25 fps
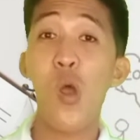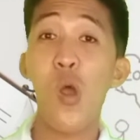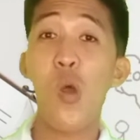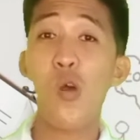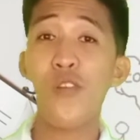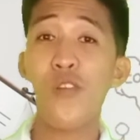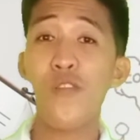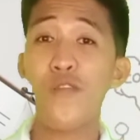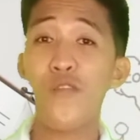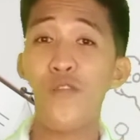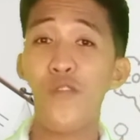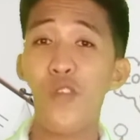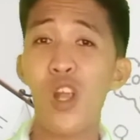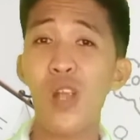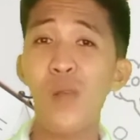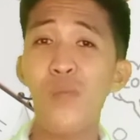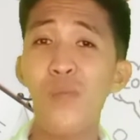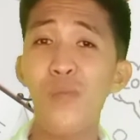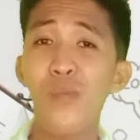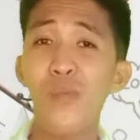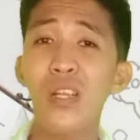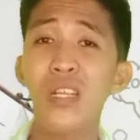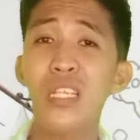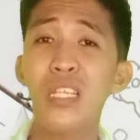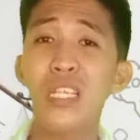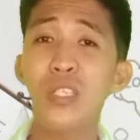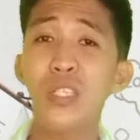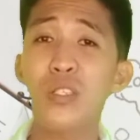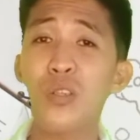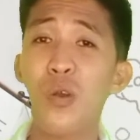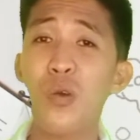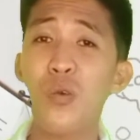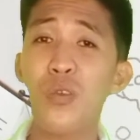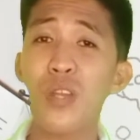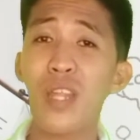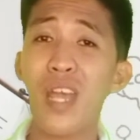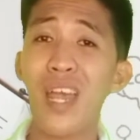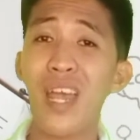or formerly
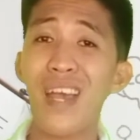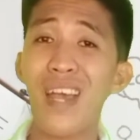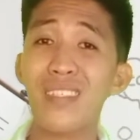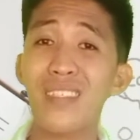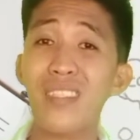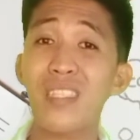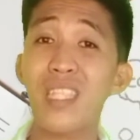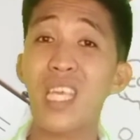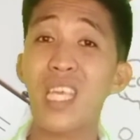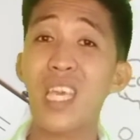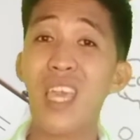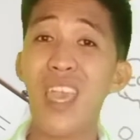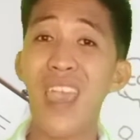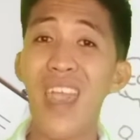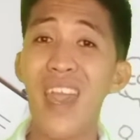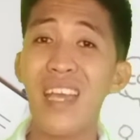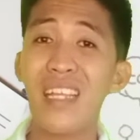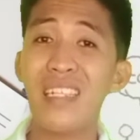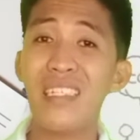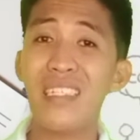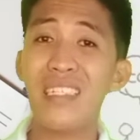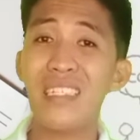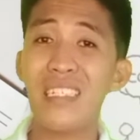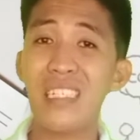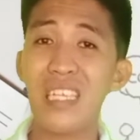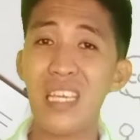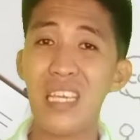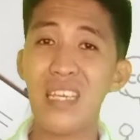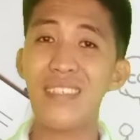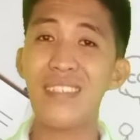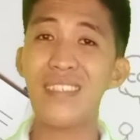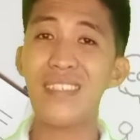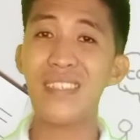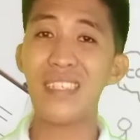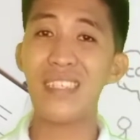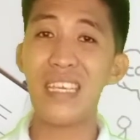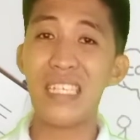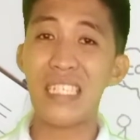known as the
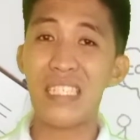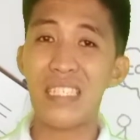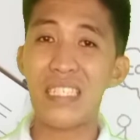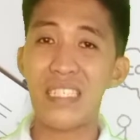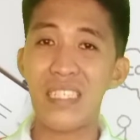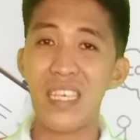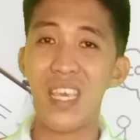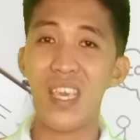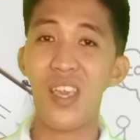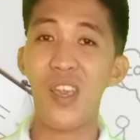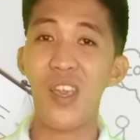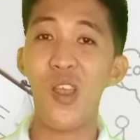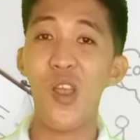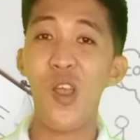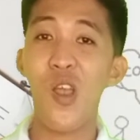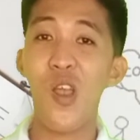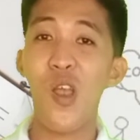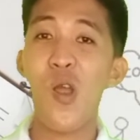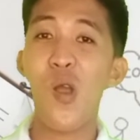NDCC,